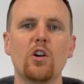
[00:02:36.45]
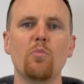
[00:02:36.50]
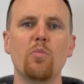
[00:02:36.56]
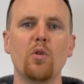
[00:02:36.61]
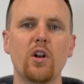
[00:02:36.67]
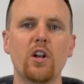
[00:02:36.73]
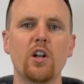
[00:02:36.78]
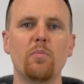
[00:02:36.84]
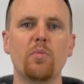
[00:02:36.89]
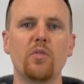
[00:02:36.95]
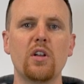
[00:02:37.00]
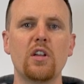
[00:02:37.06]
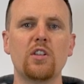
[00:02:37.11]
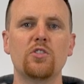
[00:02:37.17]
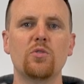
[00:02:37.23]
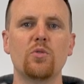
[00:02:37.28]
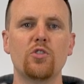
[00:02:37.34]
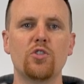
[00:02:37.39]
are put into
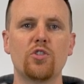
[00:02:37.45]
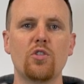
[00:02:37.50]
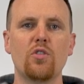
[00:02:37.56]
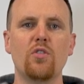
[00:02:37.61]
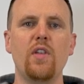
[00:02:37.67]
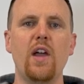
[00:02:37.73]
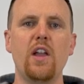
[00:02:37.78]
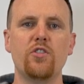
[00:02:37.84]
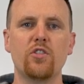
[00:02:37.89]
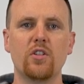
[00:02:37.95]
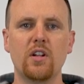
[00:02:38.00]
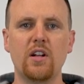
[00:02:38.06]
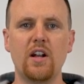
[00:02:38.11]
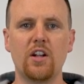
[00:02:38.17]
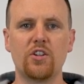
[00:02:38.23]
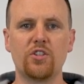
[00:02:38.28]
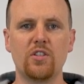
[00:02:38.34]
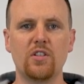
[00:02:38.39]
place to ensure that your
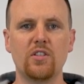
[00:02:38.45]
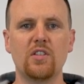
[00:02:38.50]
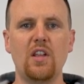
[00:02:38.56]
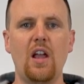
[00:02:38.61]
connections